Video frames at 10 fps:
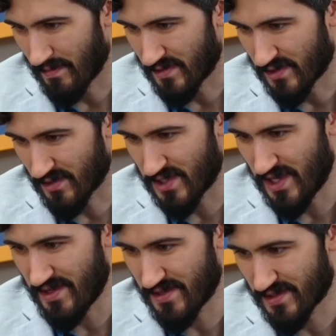So
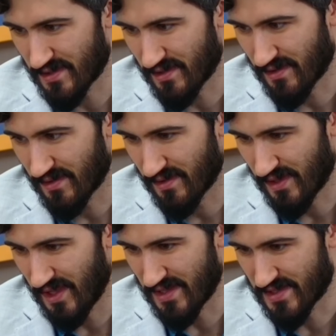she is,
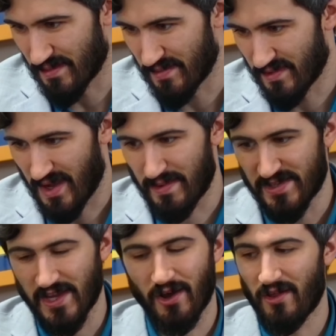again, some. I'm not
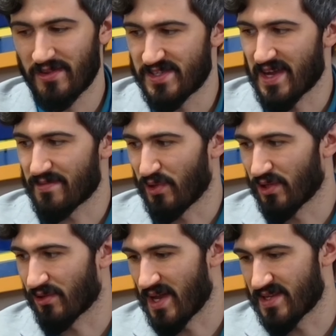saying all these act,
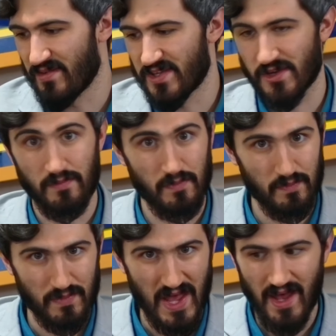political activities are
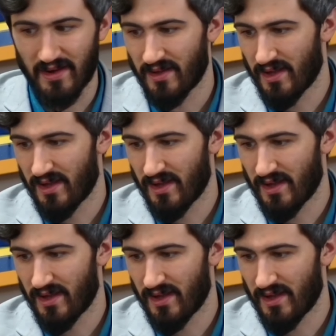bad.